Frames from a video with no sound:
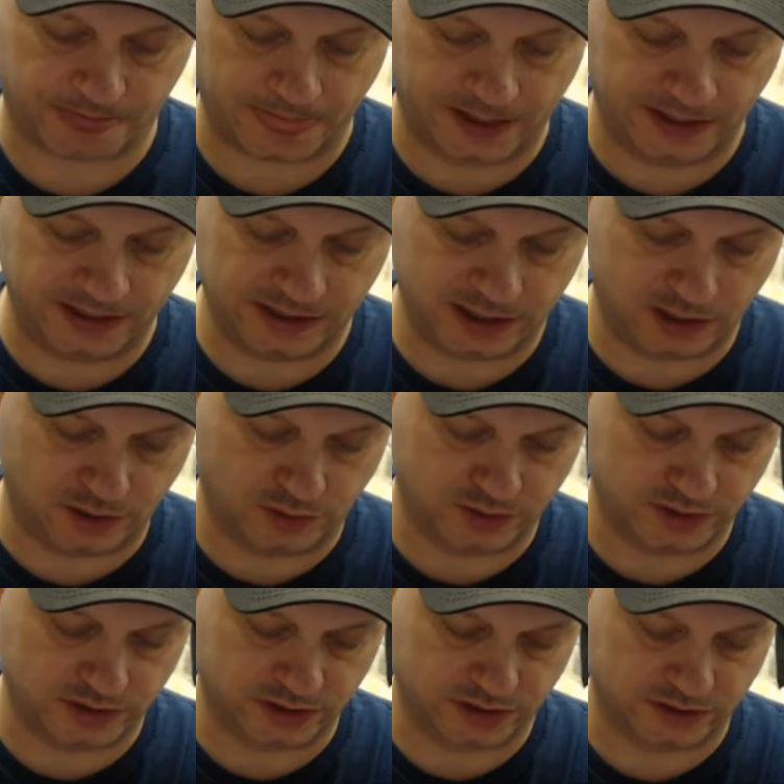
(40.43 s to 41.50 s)
you know,
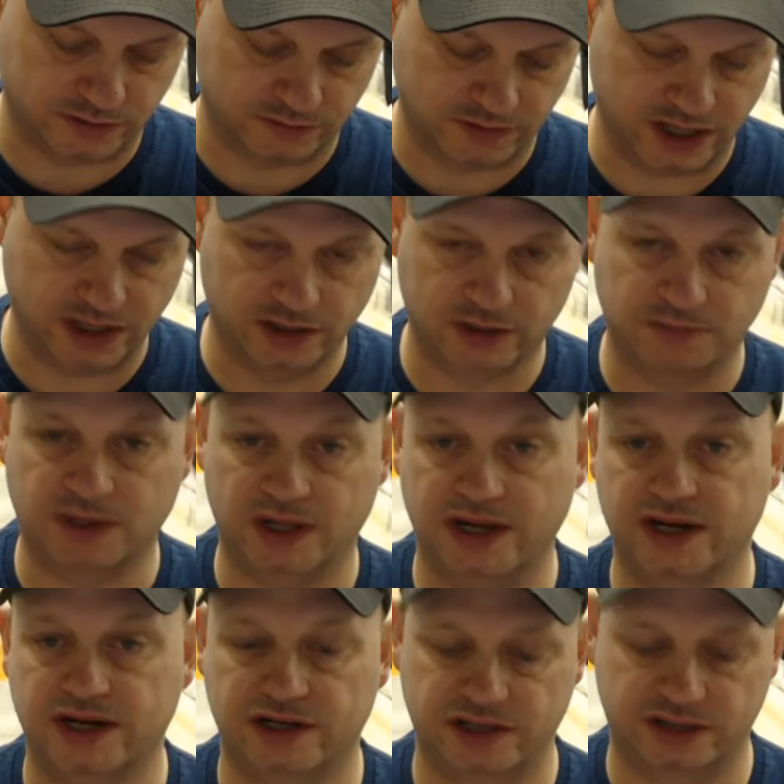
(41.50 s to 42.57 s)
your regular
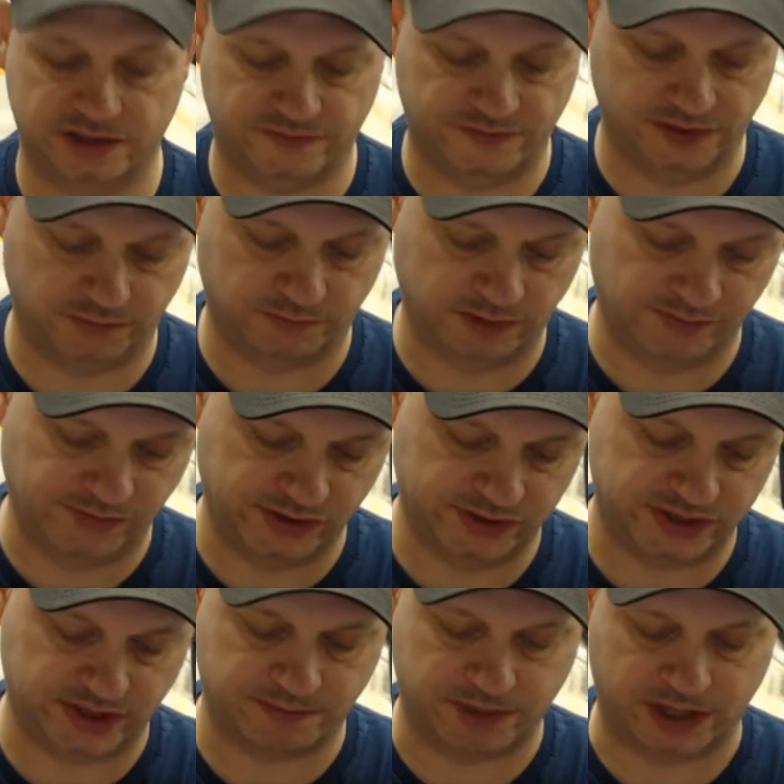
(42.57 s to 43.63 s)
players, Philip
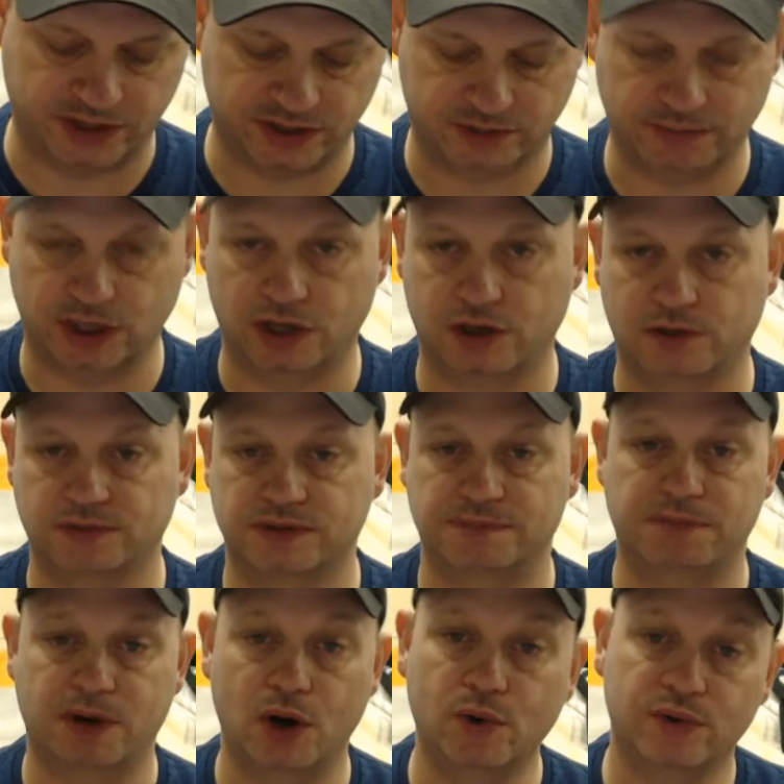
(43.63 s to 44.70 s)
Rivers and Patrick Mahomes,
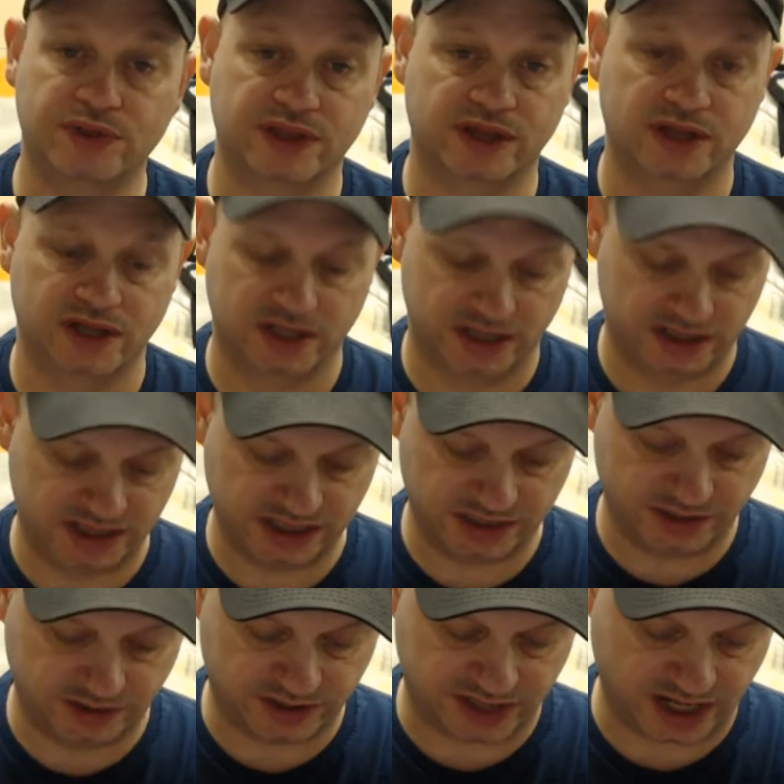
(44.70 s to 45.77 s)
both did
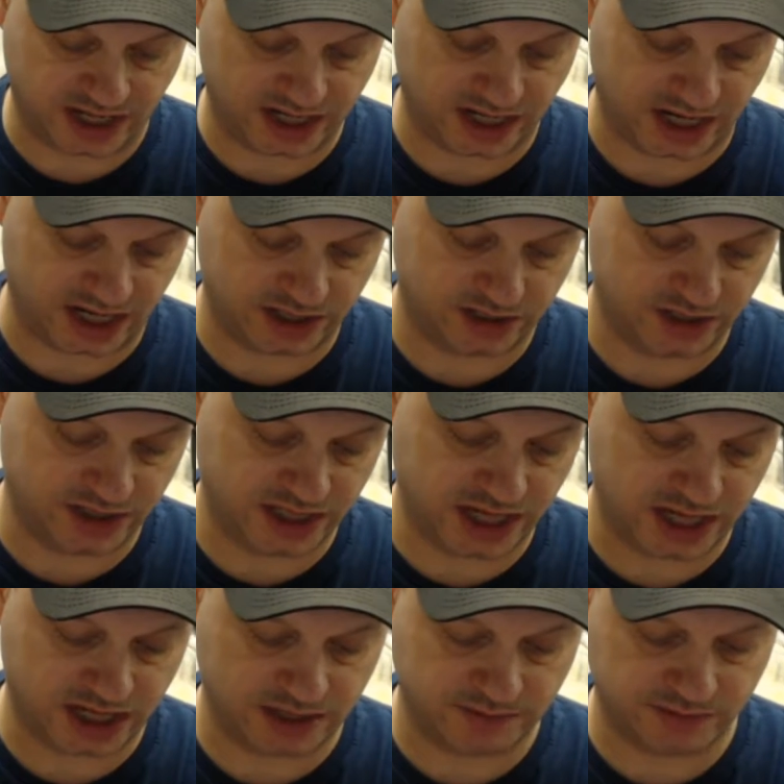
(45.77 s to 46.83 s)
their thing, had good
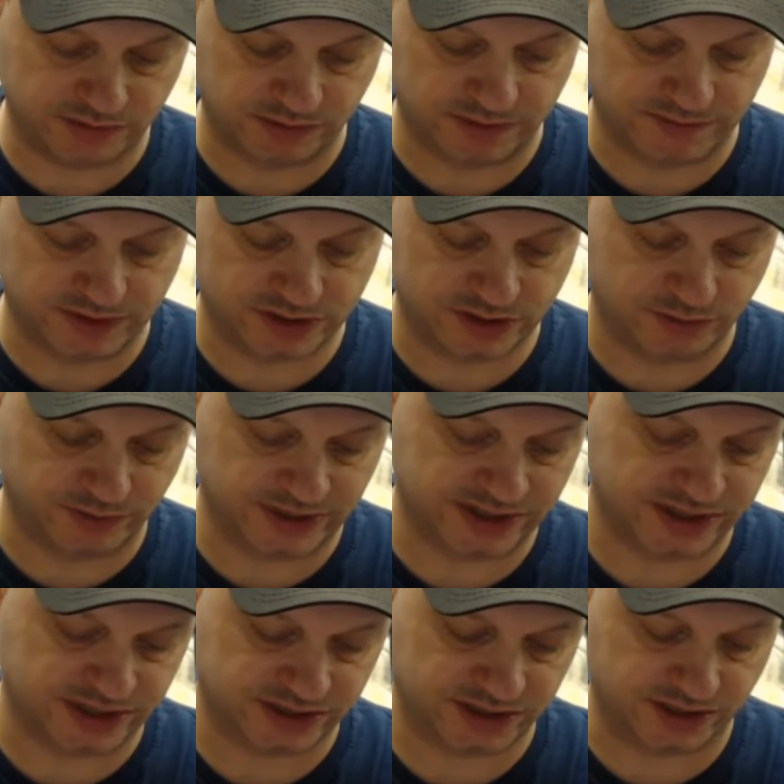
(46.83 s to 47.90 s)
games. Rivers
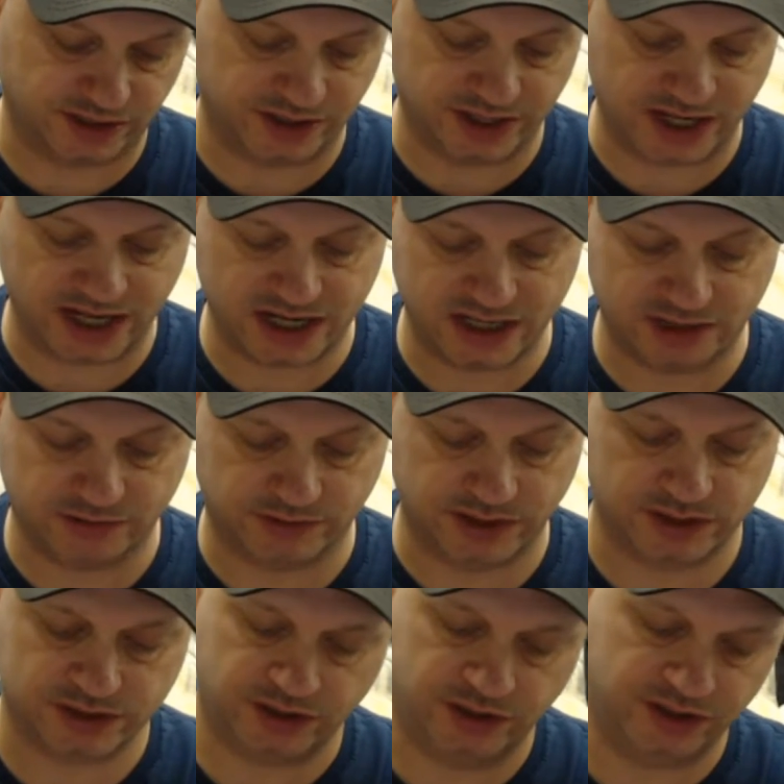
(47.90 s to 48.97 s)
26 to 38,
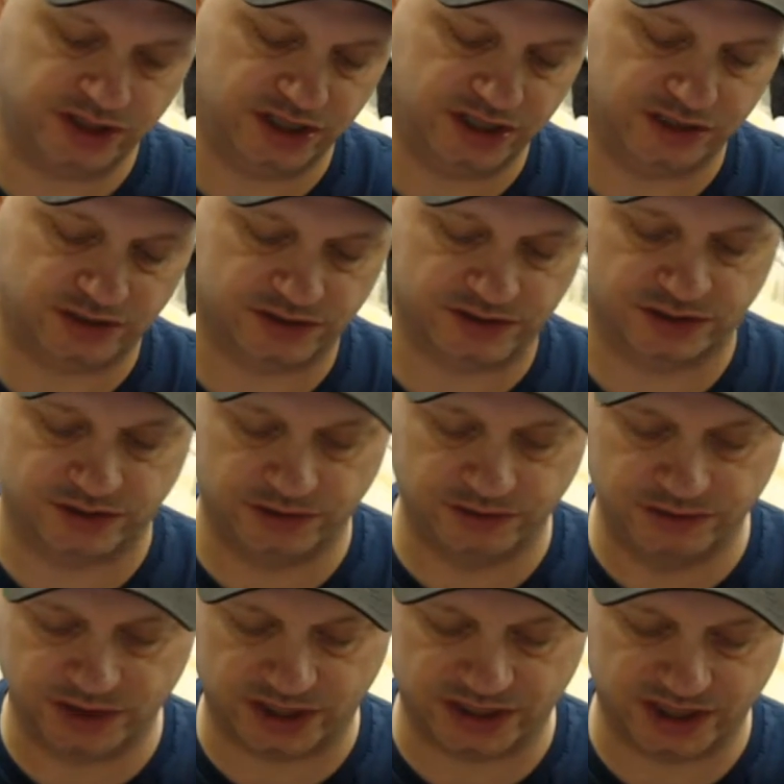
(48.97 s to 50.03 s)
313 yards and two
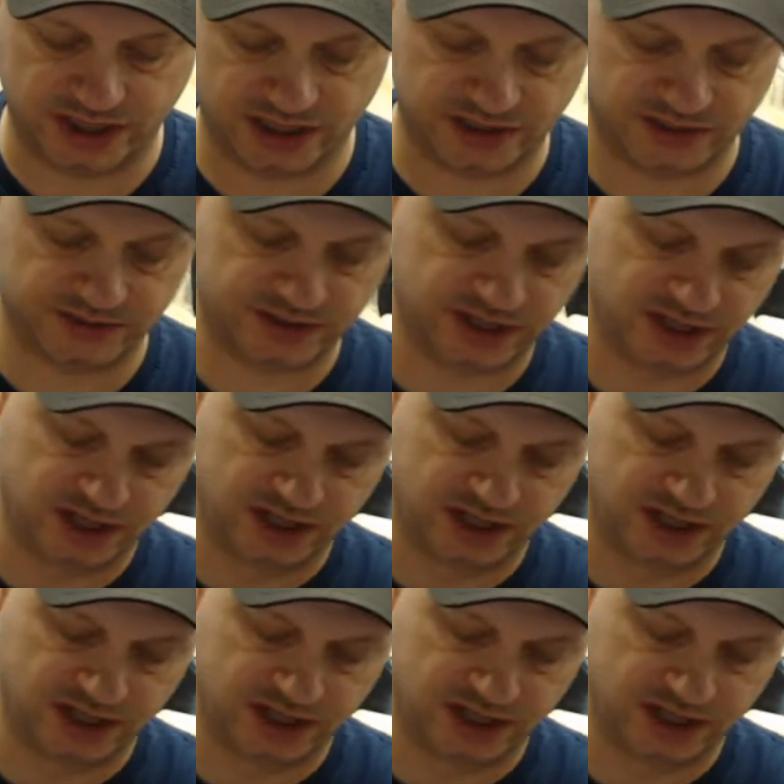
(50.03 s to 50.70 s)
touchdowns,